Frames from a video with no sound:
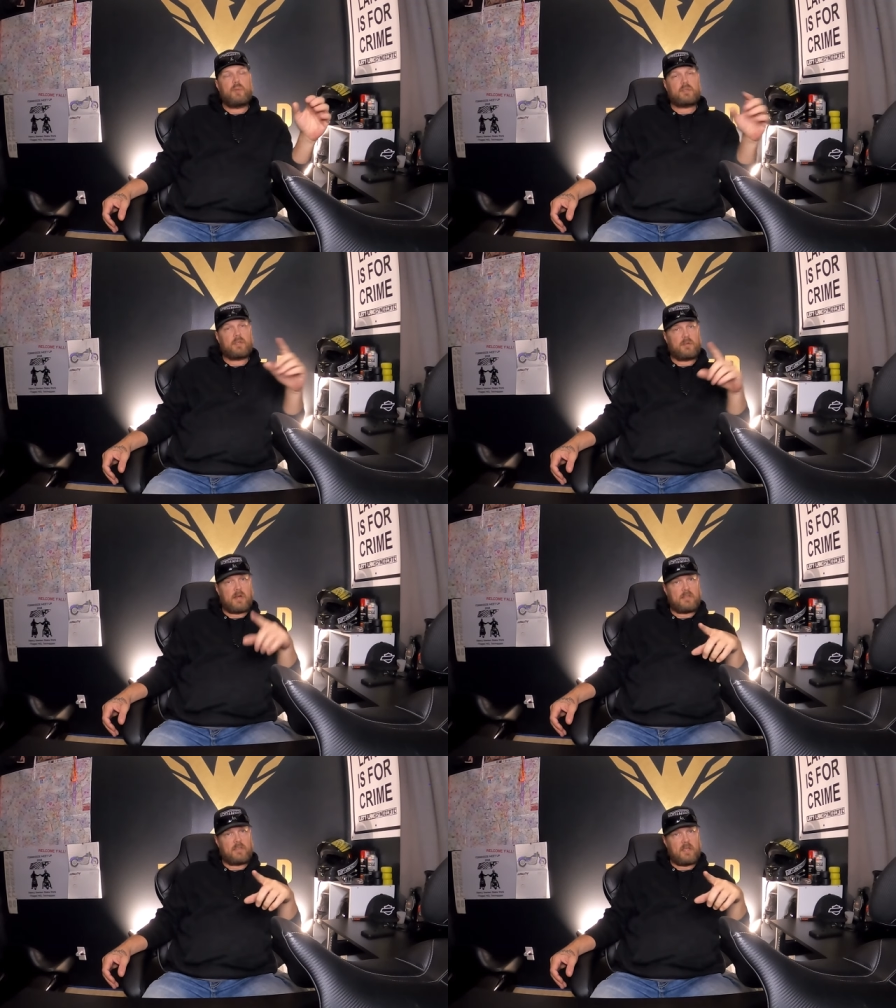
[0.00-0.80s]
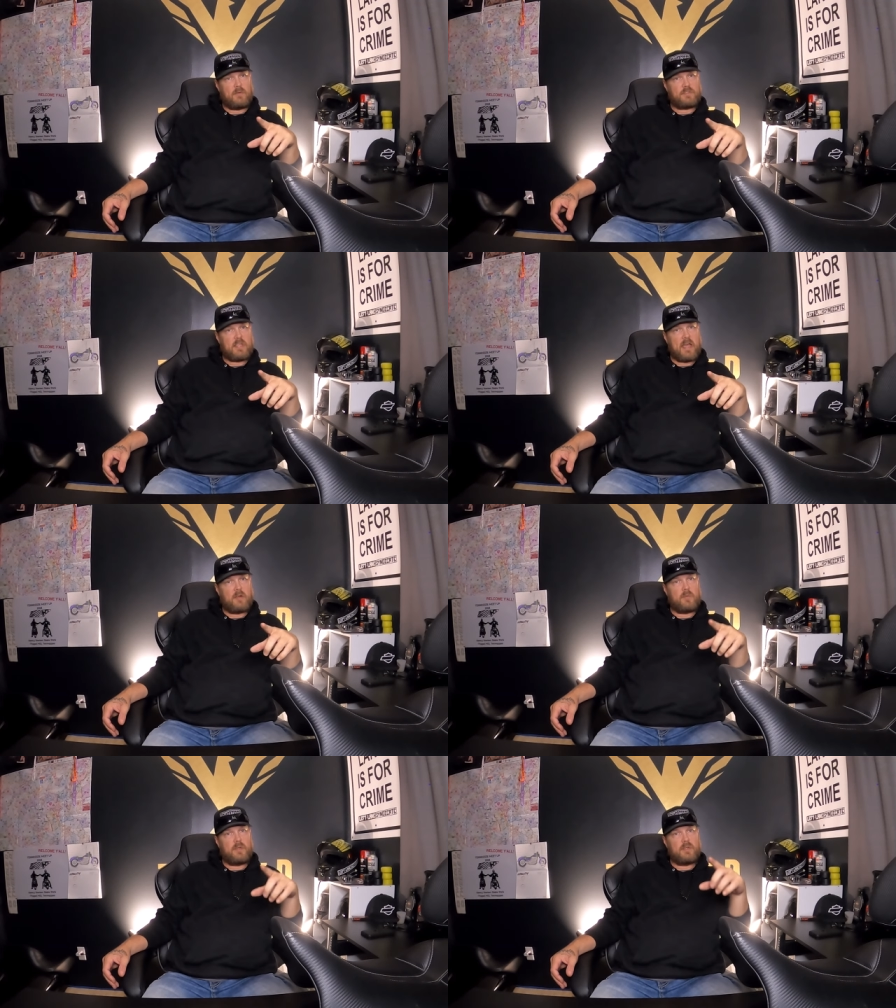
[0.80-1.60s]
But the great thing with
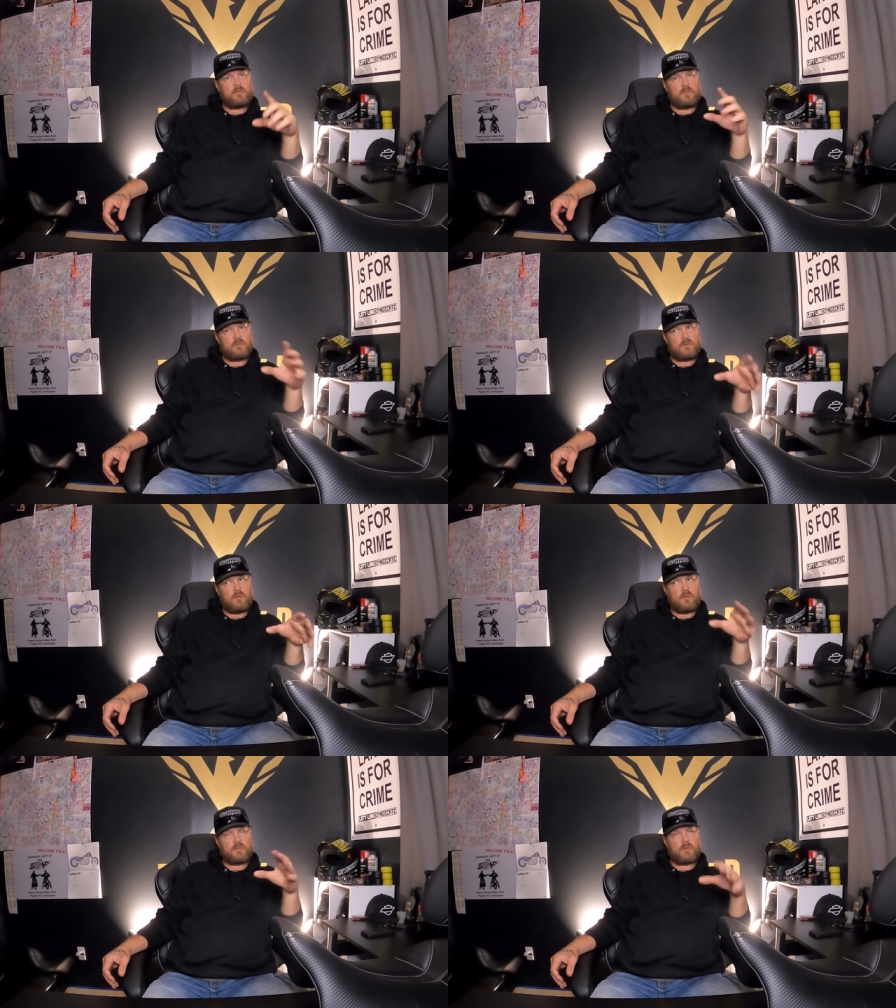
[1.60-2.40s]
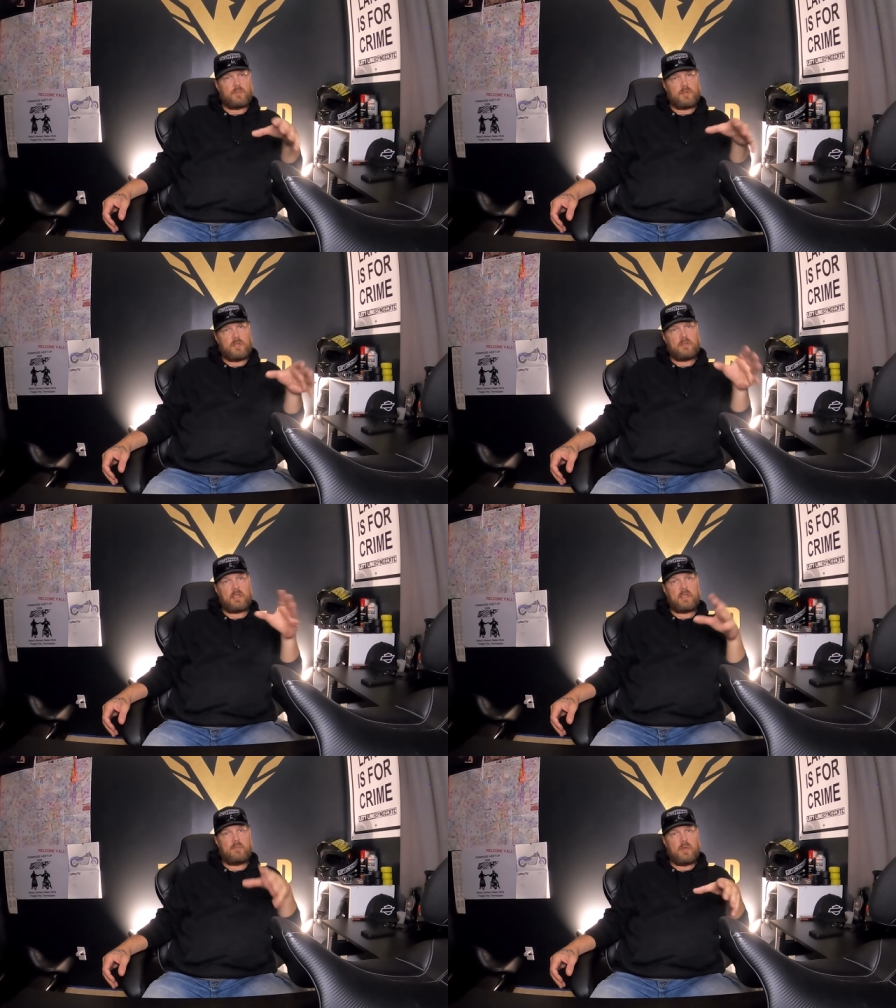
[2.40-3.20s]
Saddlemen is once your order is complete,
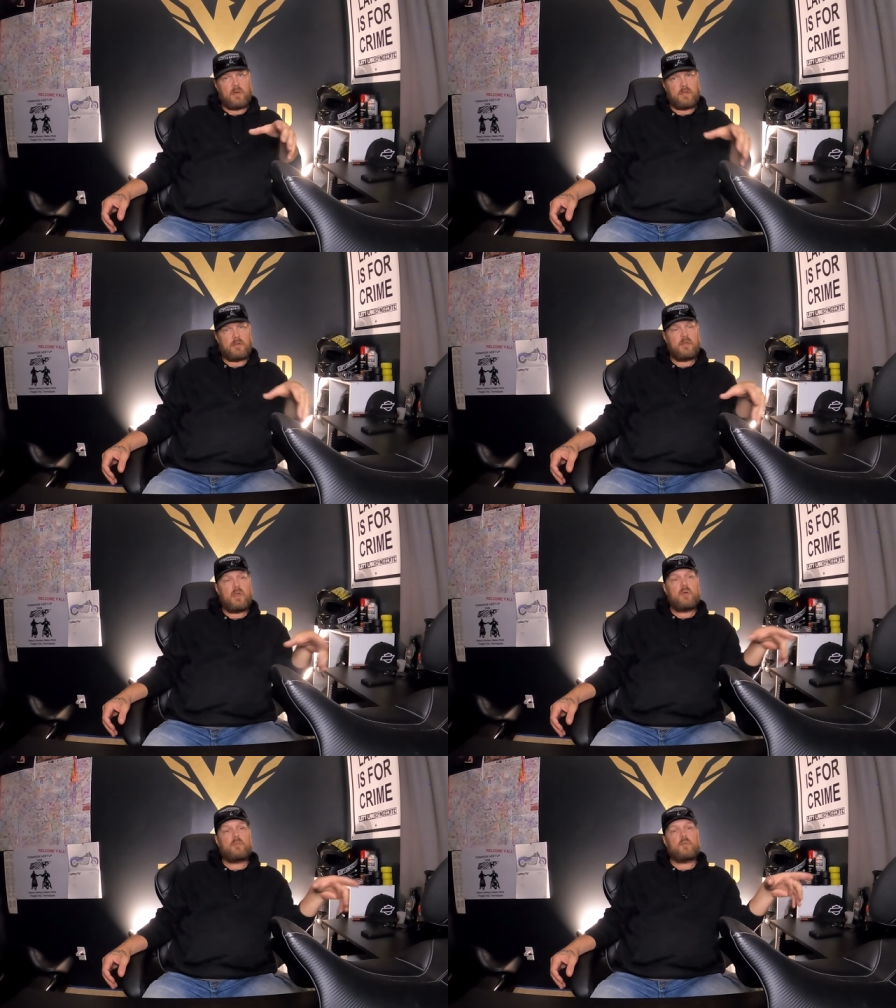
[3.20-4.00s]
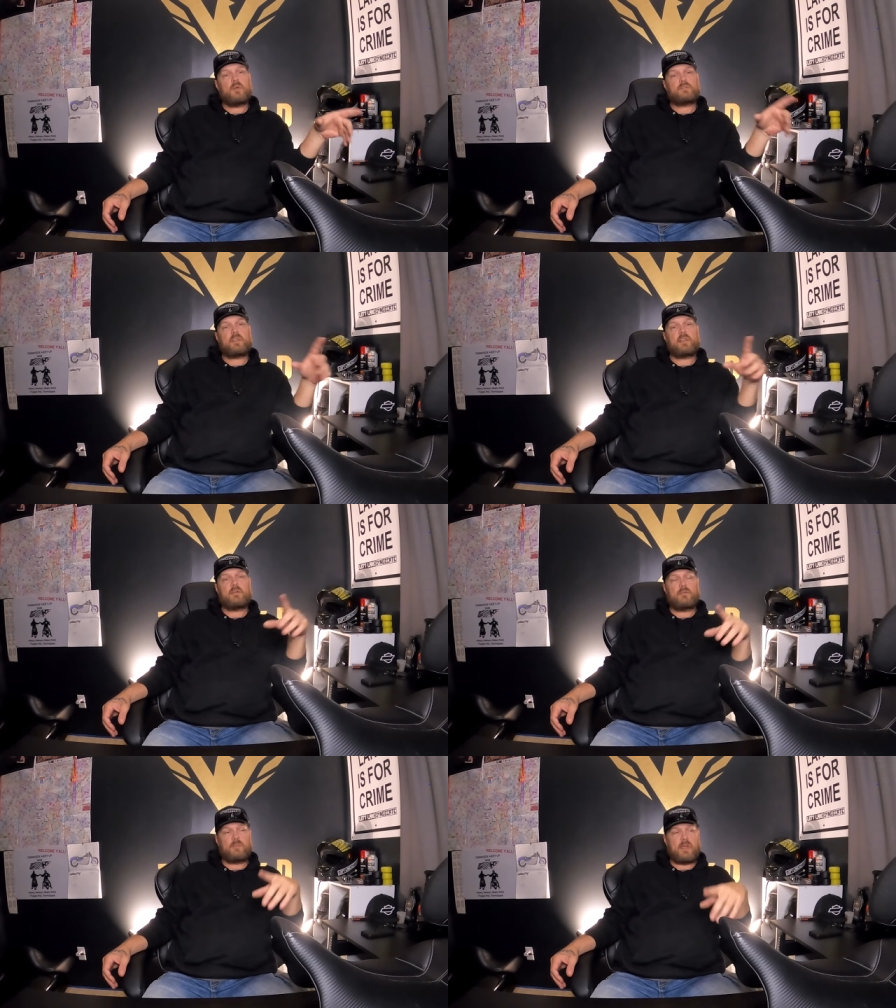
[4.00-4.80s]
they email you. But once they
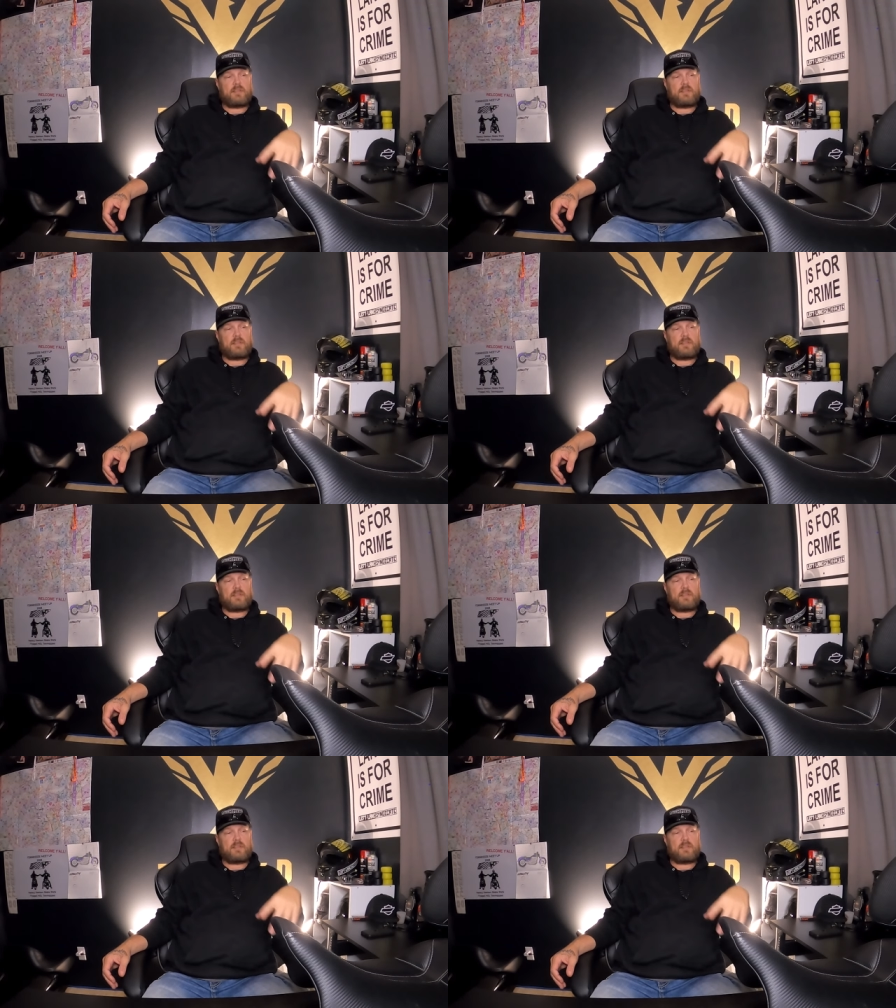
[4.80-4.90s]
go and